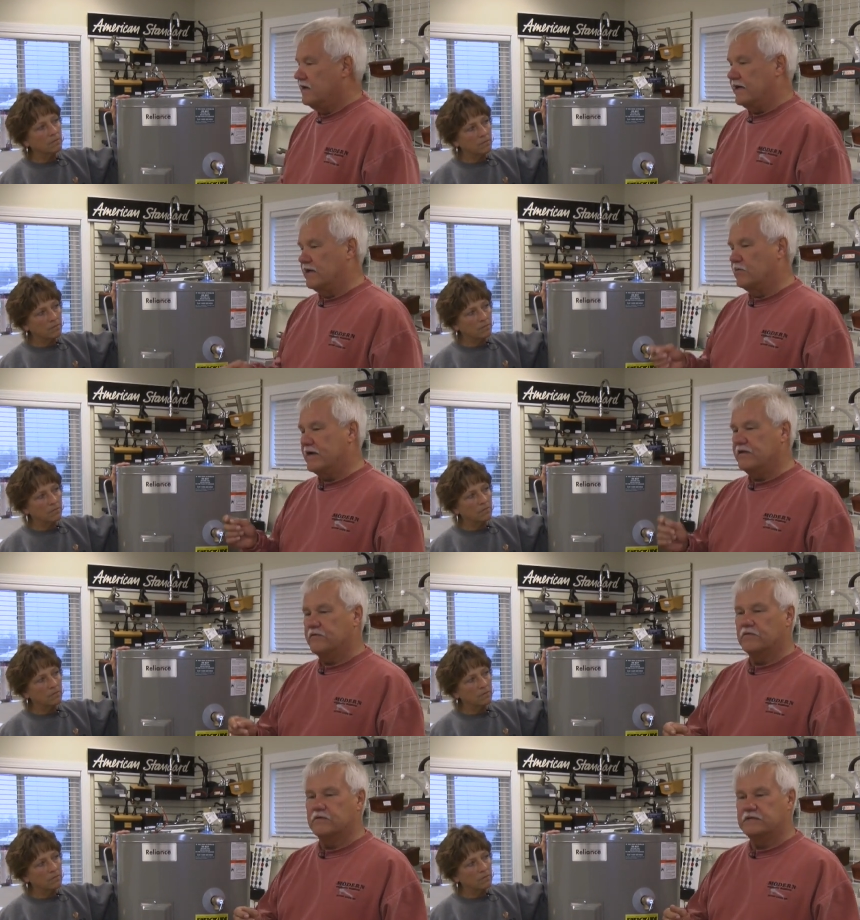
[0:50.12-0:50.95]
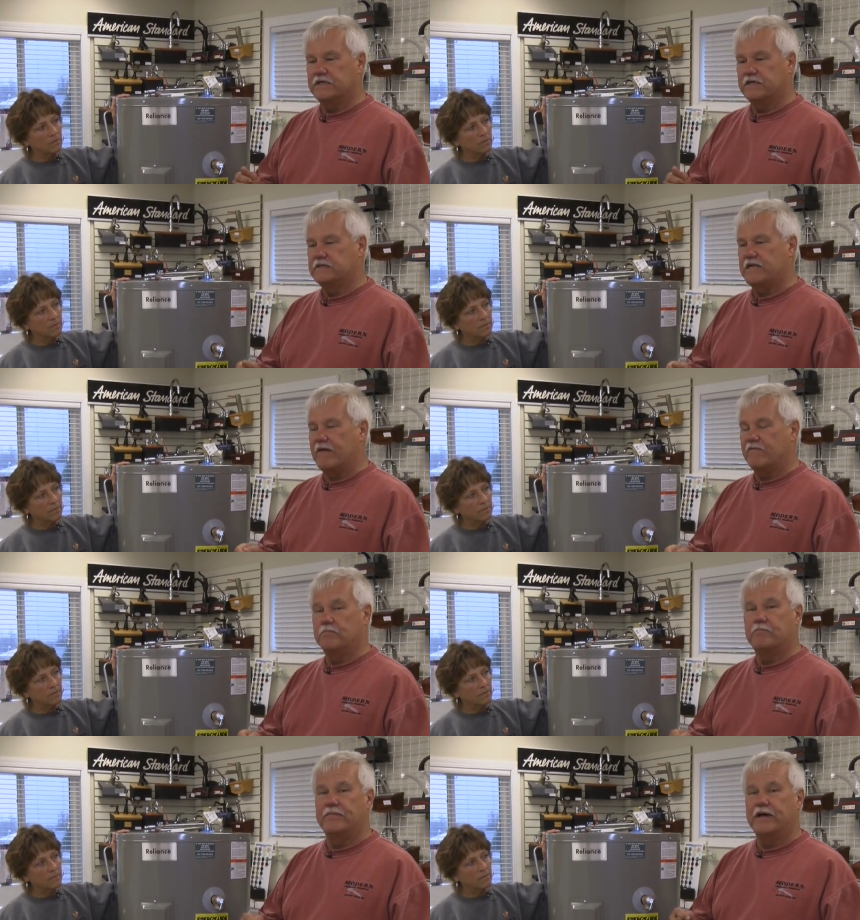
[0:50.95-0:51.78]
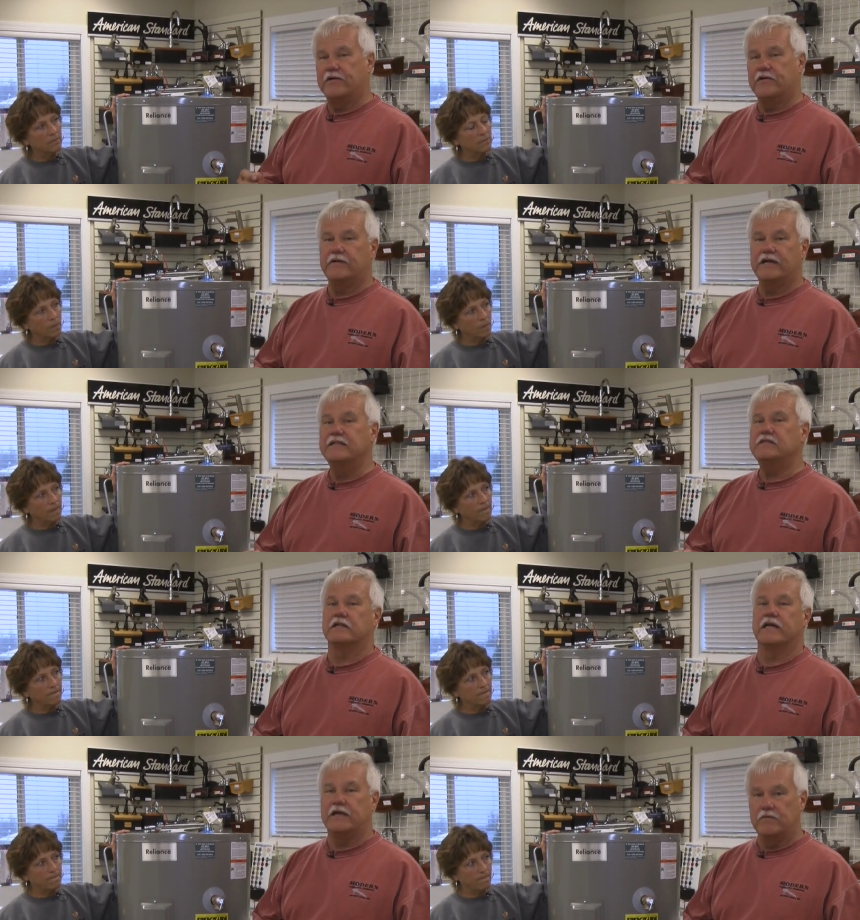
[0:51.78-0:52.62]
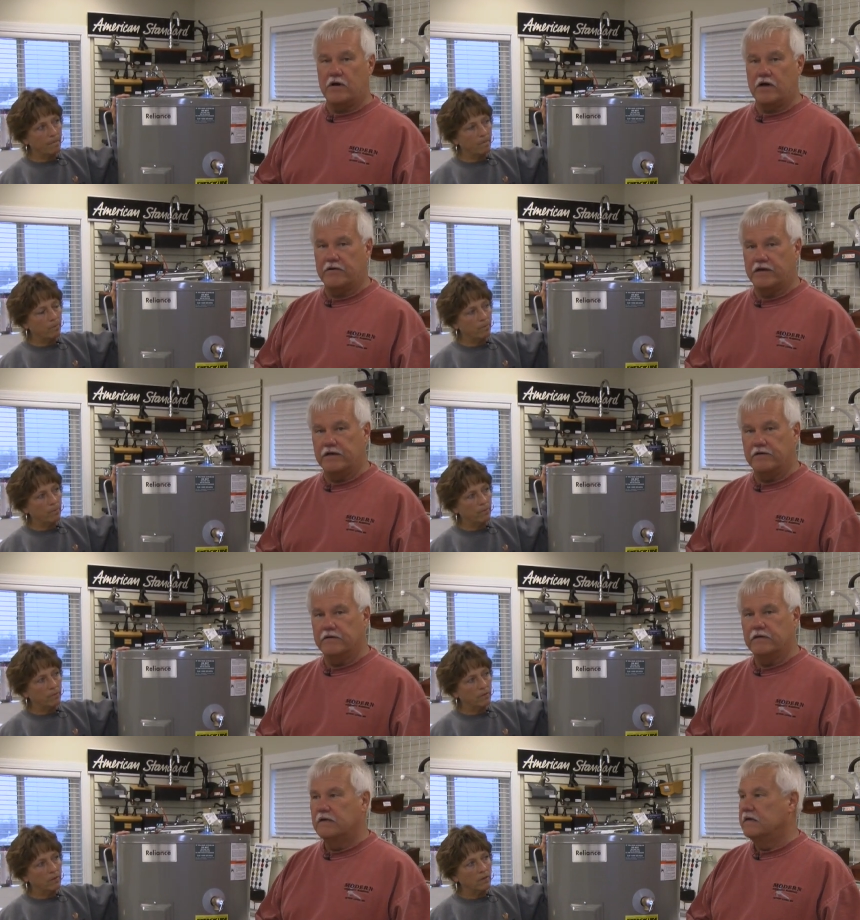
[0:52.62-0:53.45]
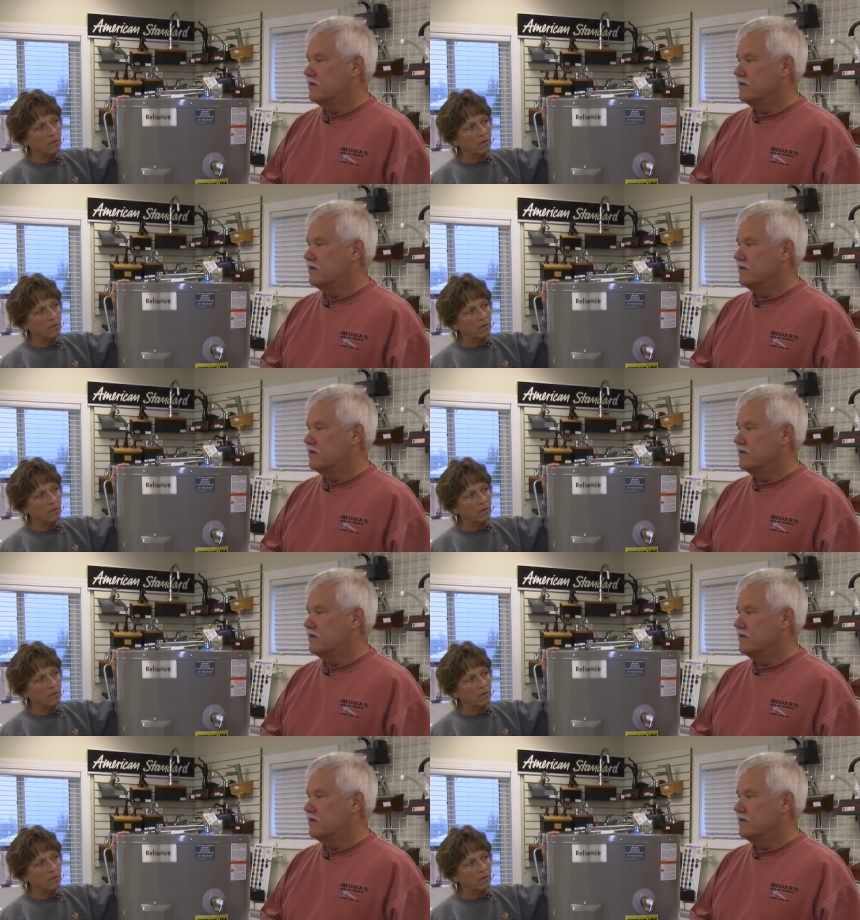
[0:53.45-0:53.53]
Speaker 1: And one of those is to have a better insulated water heater.